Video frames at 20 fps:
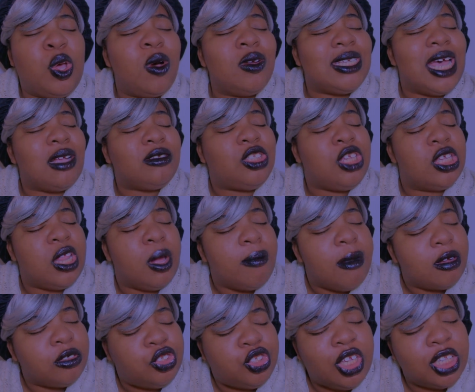goes out to the
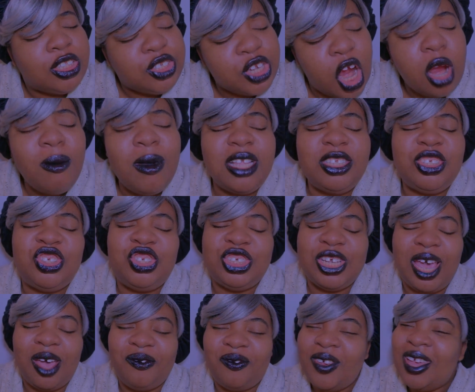most determined
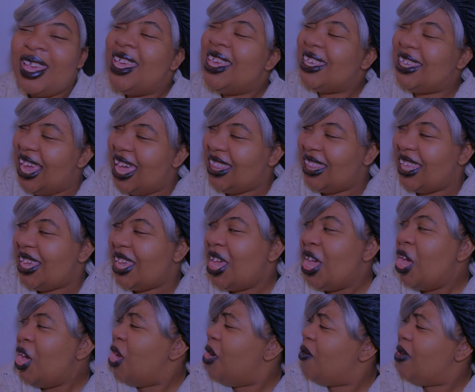chef, Kelly,
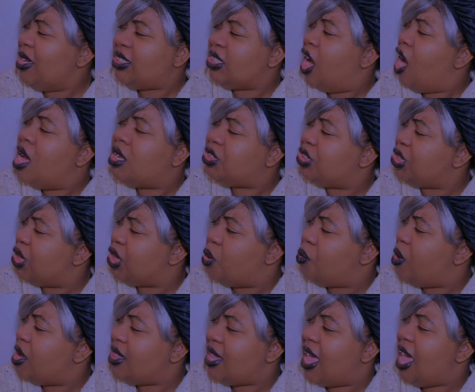who is also the
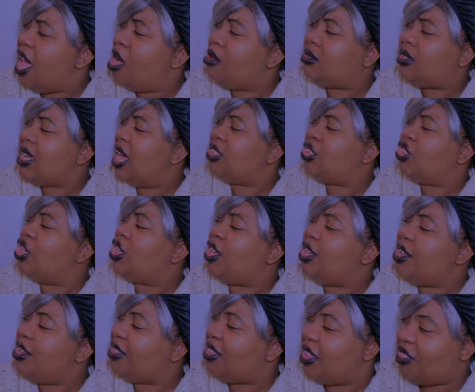one that helped Tasha cook